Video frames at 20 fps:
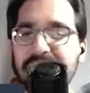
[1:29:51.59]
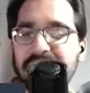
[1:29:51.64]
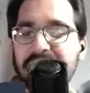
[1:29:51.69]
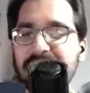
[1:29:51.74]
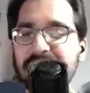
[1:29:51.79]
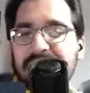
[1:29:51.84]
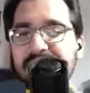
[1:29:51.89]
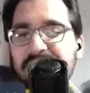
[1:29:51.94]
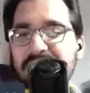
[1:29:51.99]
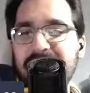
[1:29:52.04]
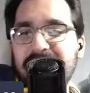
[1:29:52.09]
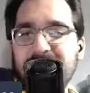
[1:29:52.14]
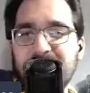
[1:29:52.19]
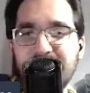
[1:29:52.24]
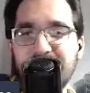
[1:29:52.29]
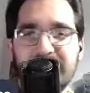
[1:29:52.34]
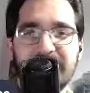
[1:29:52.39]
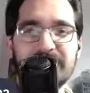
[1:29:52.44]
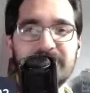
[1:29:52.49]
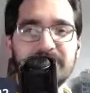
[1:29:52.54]
the clip,
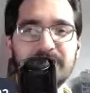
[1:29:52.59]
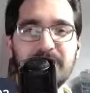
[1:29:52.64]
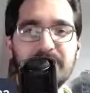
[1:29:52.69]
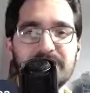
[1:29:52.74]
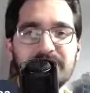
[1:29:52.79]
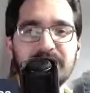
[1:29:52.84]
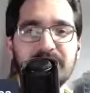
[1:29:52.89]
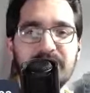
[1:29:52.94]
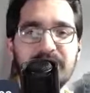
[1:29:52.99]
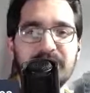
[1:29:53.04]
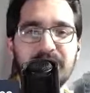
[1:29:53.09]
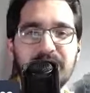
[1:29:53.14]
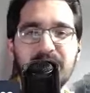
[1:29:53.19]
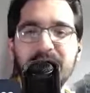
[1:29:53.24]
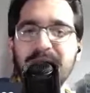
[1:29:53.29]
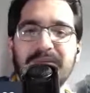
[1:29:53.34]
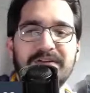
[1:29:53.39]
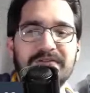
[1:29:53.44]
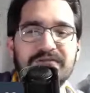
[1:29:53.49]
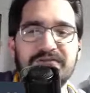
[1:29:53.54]
I know it wasn't the whole thing,
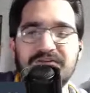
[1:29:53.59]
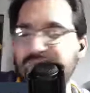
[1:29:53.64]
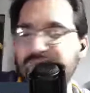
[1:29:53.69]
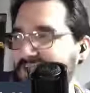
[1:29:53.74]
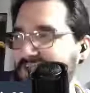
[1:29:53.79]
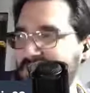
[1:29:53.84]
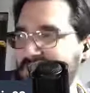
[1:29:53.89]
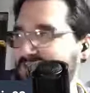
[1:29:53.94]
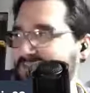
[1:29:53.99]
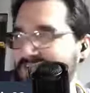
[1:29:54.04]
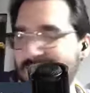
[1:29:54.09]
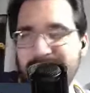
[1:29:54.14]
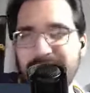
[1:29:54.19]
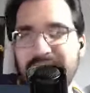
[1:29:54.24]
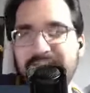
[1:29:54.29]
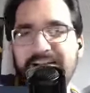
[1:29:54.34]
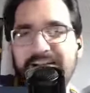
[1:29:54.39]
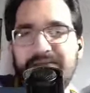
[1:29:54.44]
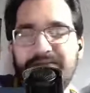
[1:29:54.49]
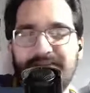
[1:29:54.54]
but it was just like it seems
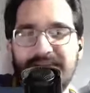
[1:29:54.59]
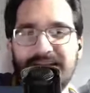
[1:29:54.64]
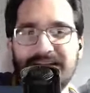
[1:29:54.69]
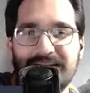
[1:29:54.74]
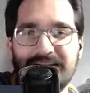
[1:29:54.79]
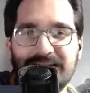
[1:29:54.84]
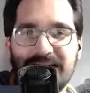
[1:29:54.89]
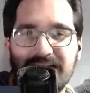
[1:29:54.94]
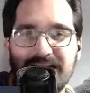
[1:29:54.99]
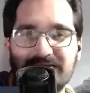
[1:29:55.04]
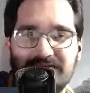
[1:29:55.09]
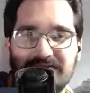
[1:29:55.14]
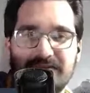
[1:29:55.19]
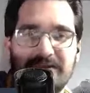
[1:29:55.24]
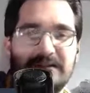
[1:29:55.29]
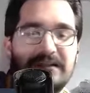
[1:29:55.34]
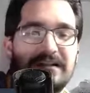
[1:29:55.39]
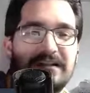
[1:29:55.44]
like a fucking cluster.